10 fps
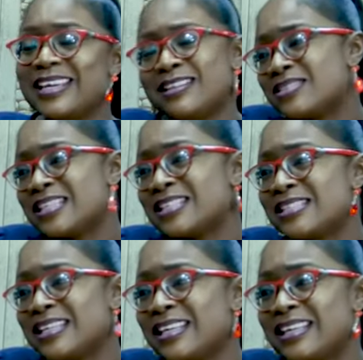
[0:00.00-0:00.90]

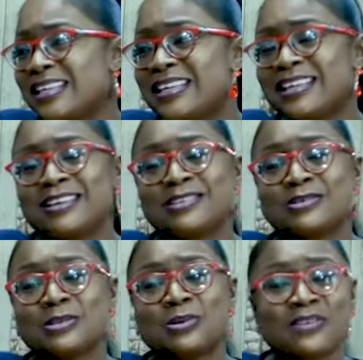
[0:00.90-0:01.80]
innocently,
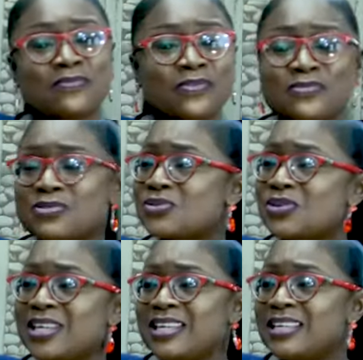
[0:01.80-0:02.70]
just looking for food
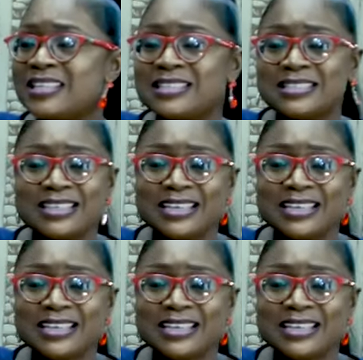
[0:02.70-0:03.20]
to eat.